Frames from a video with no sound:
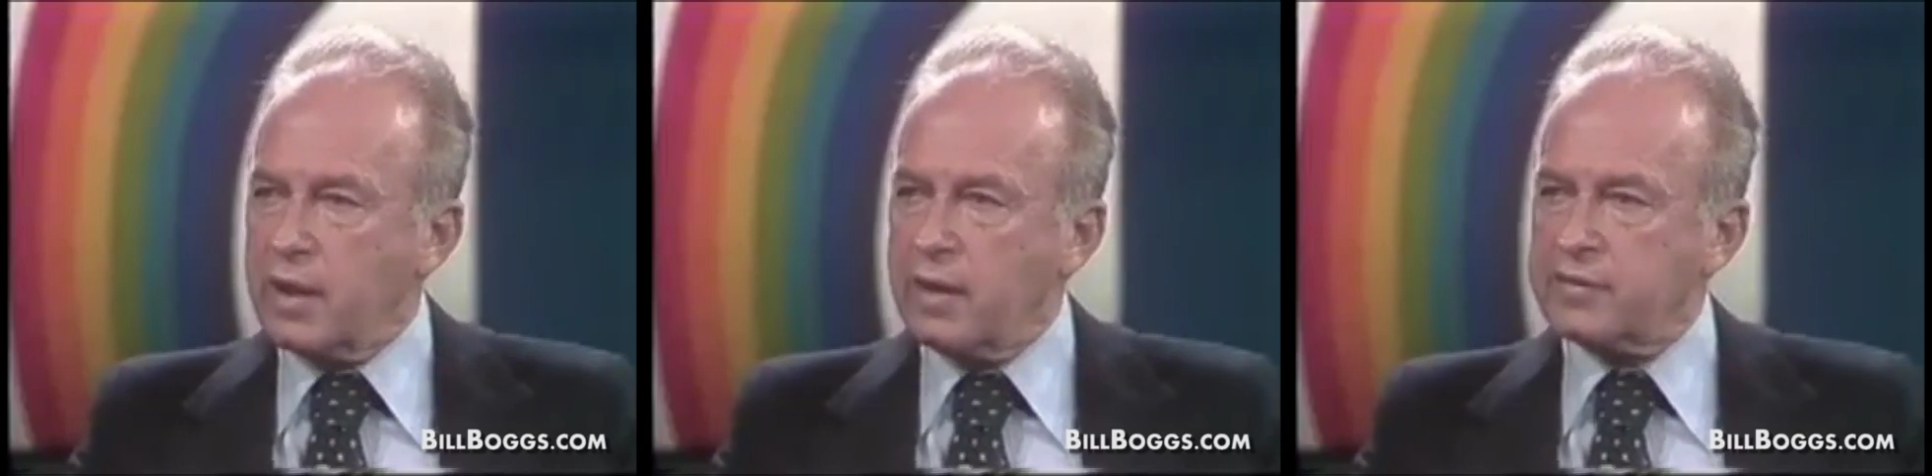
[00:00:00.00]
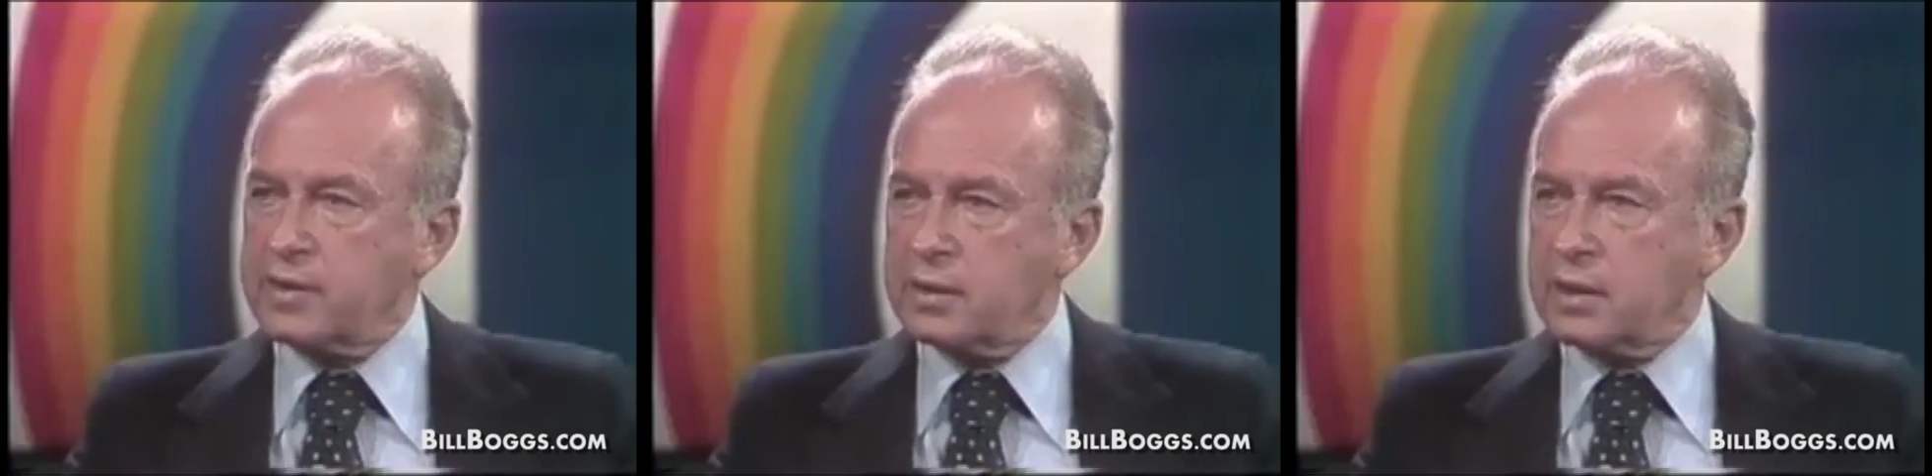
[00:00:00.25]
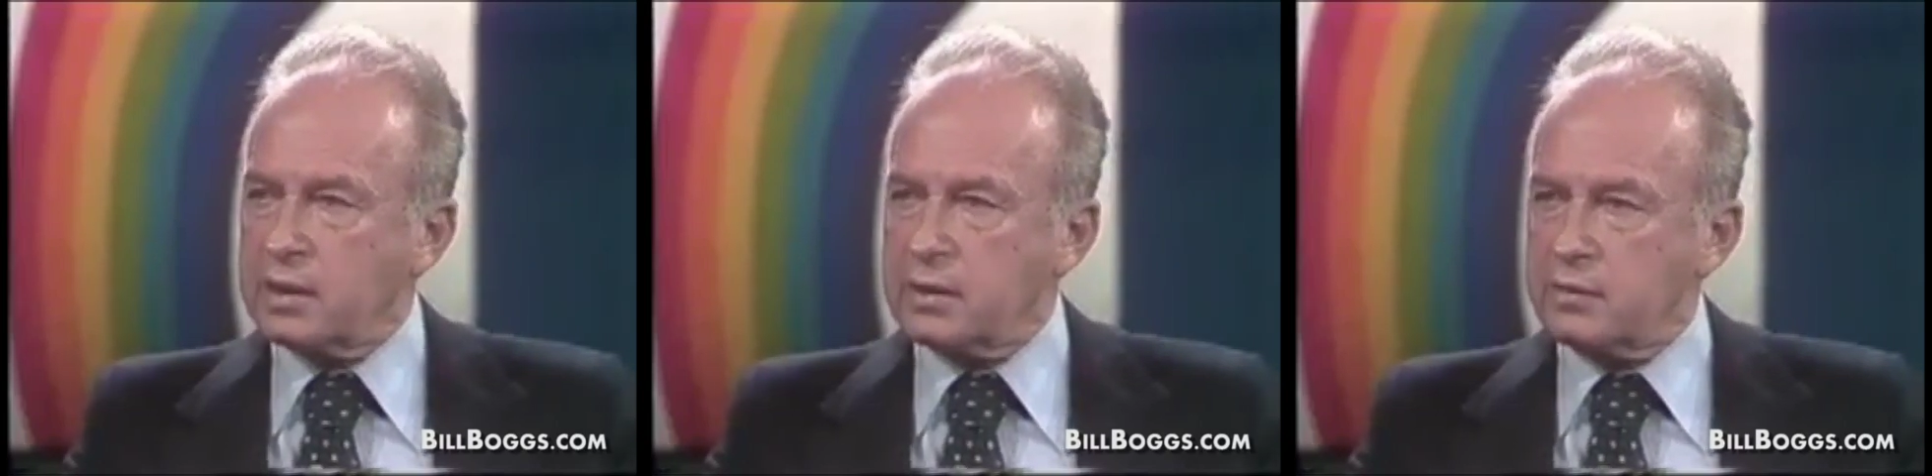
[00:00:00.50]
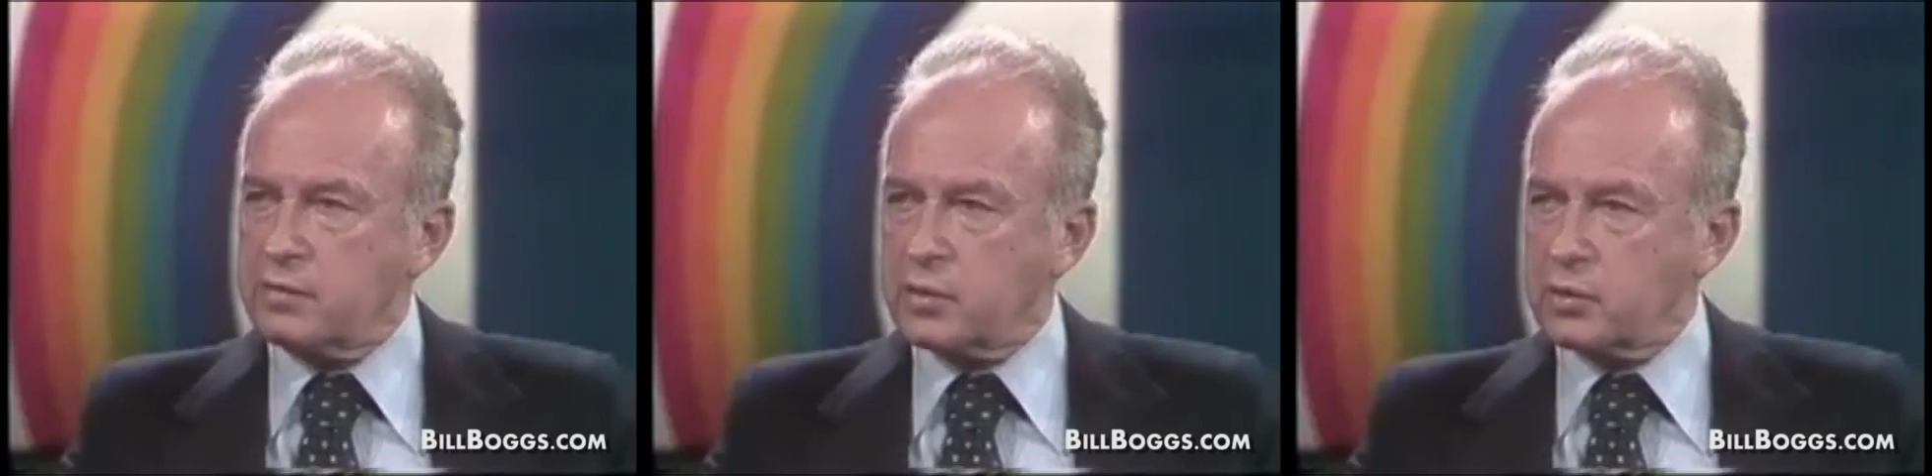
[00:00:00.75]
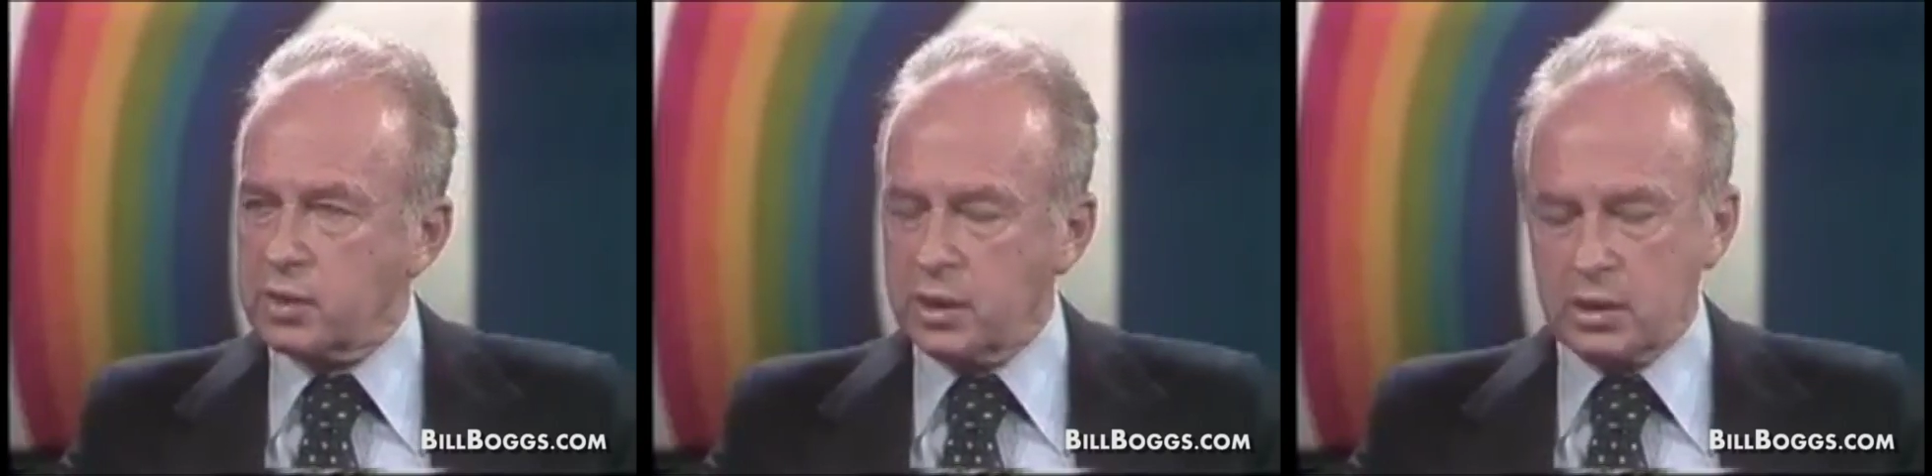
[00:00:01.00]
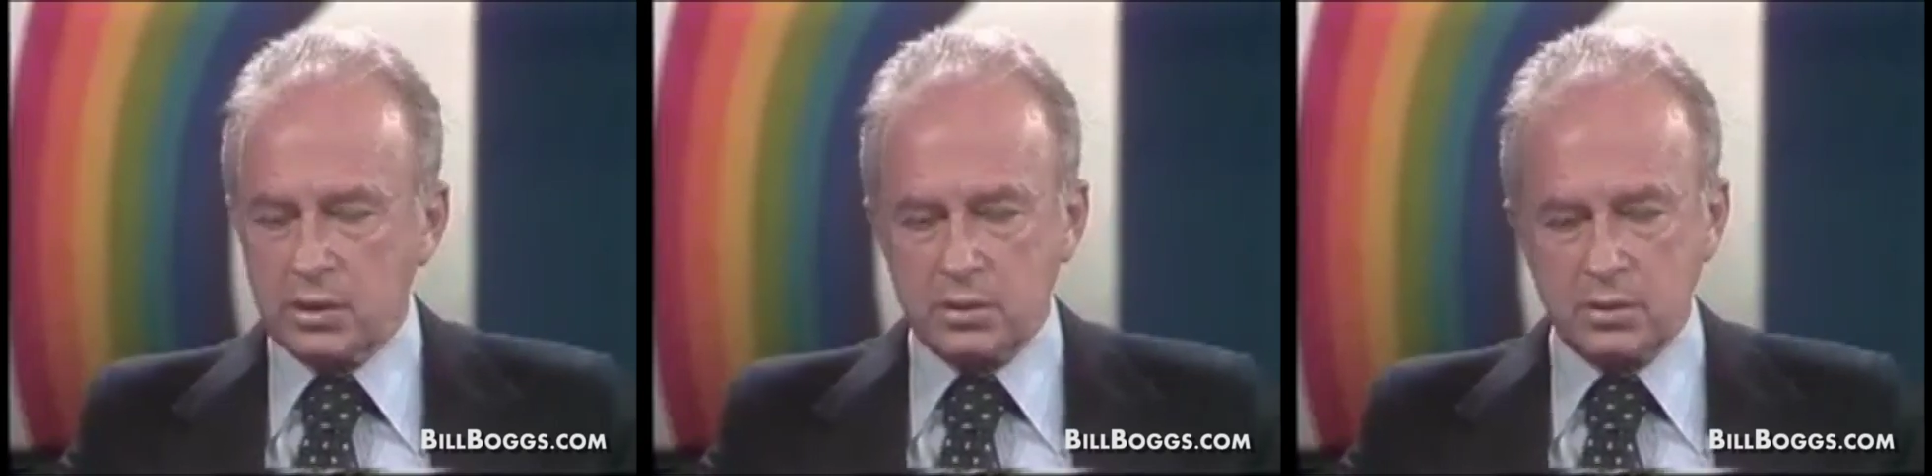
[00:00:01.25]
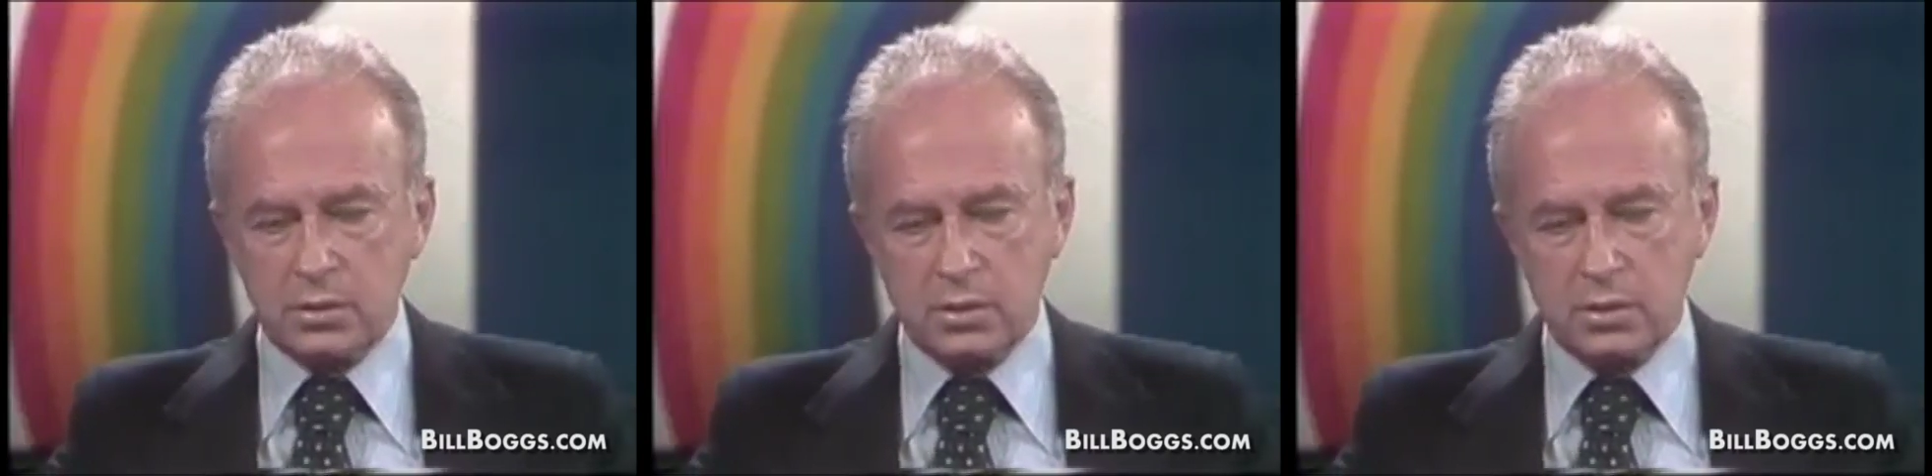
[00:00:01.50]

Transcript: of Palestinians